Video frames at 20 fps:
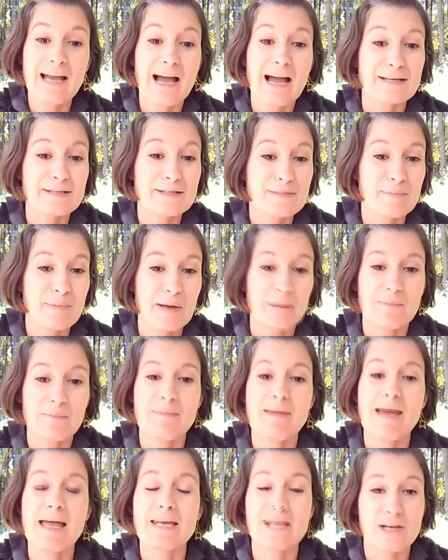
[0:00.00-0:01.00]
I spent
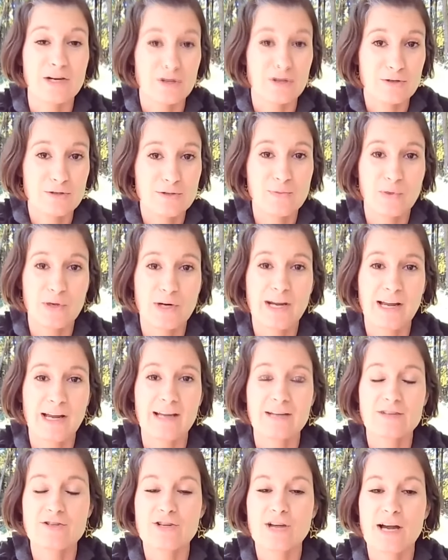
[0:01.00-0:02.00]
many years working
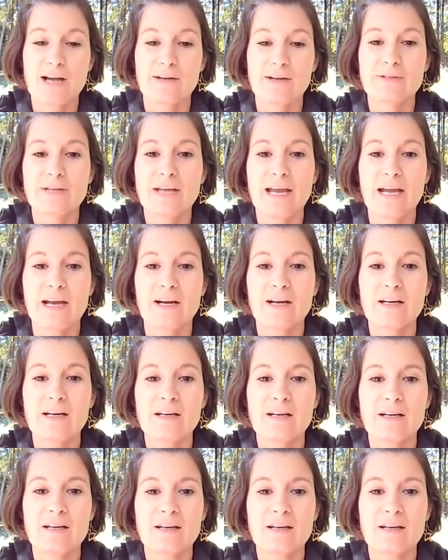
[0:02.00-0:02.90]
in childcare,